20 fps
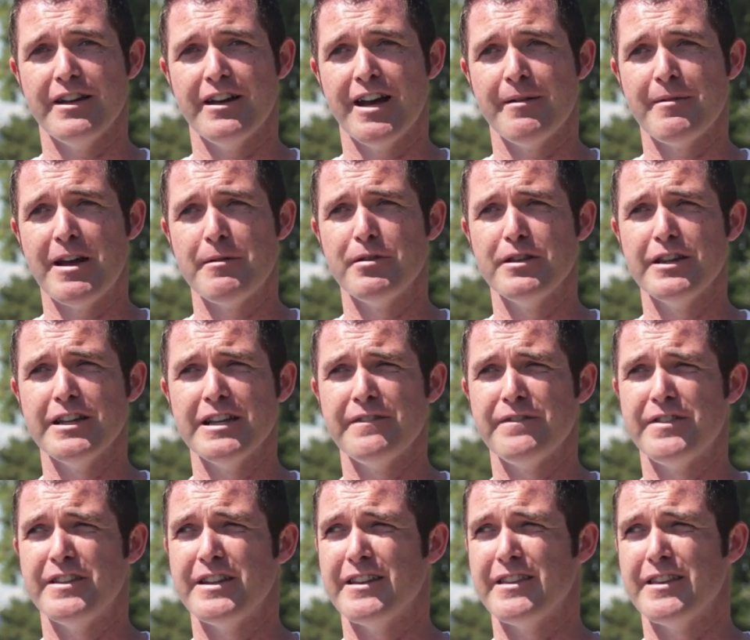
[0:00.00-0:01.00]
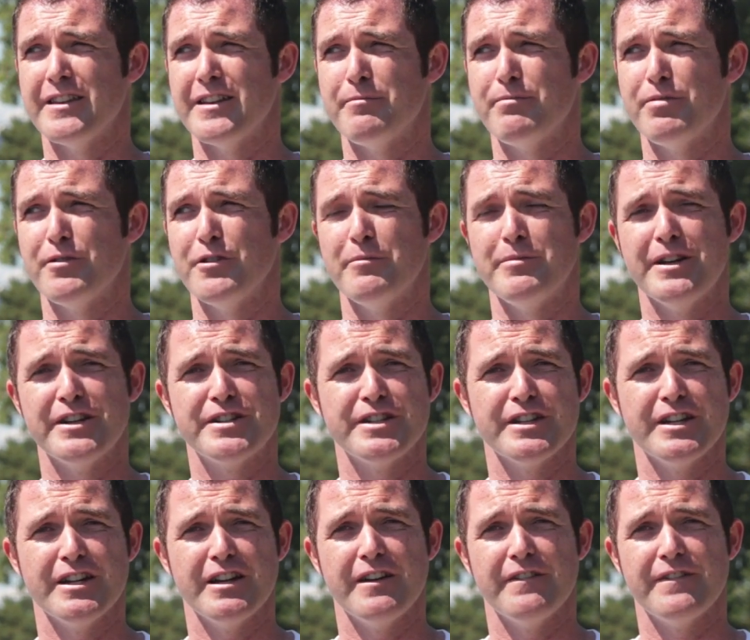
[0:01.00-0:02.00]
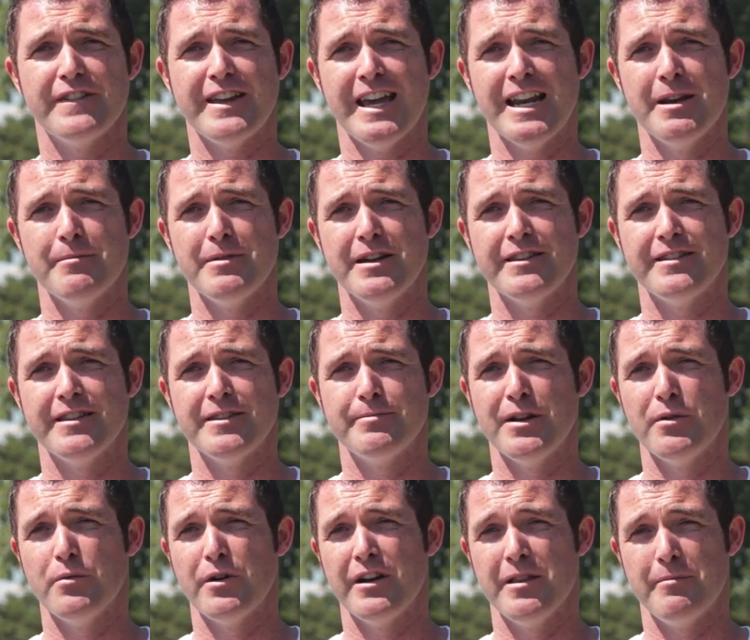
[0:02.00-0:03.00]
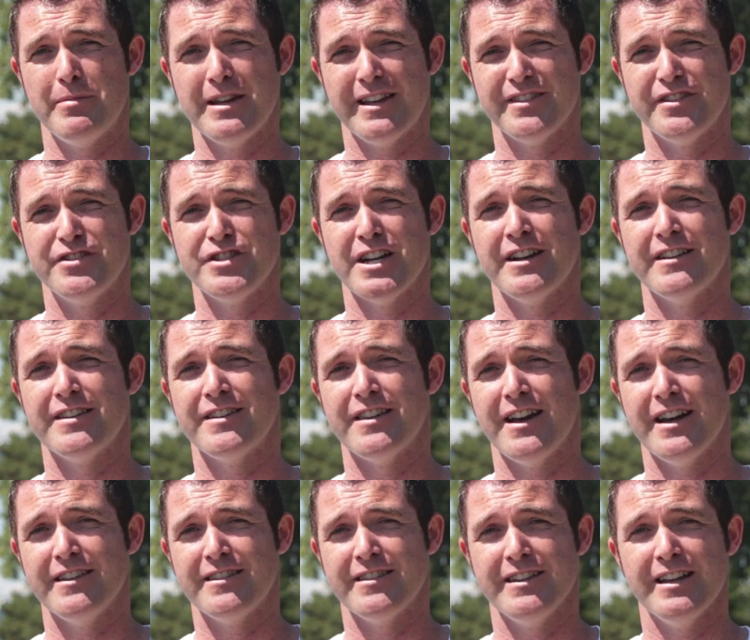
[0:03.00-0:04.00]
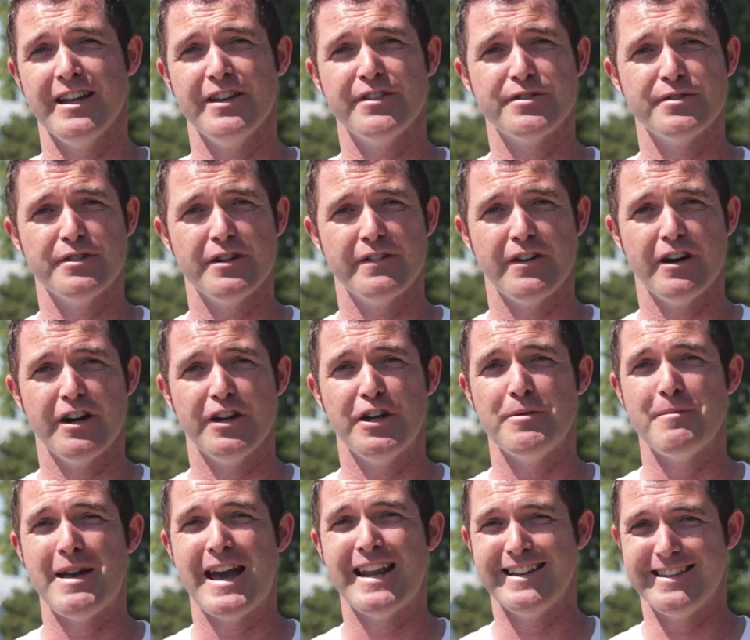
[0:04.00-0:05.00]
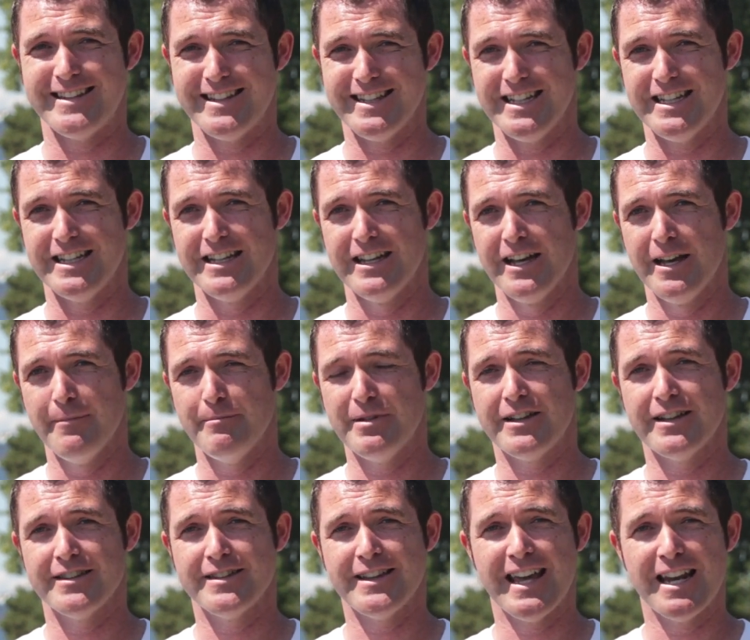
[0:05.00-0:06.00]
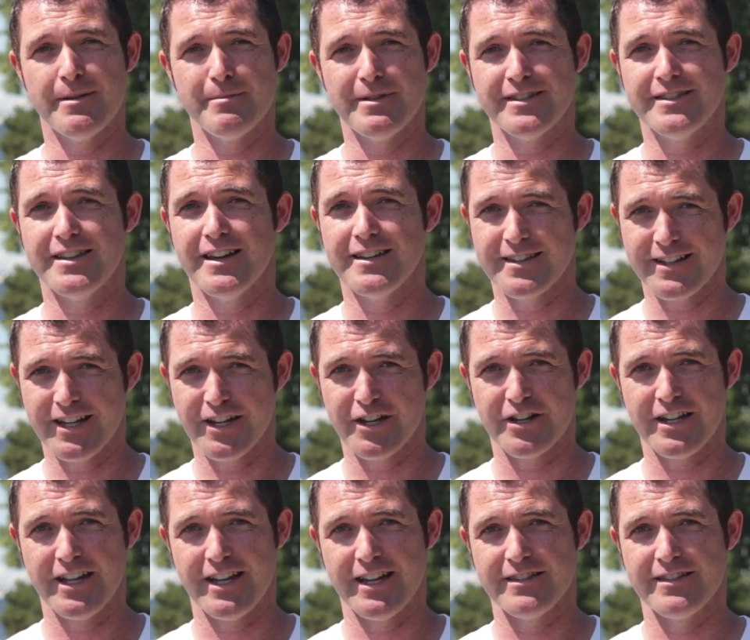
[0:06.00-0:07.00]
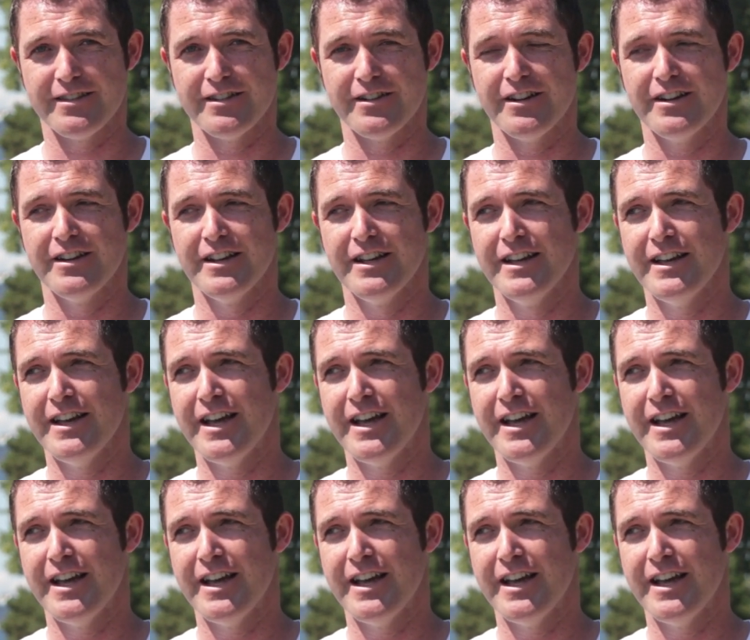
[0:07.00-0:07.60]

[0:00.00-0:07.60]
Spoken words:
I believe that the prohibition of cannabis has been one of the biggest genocides in the history of our humanity, because cannabis does cure cancer.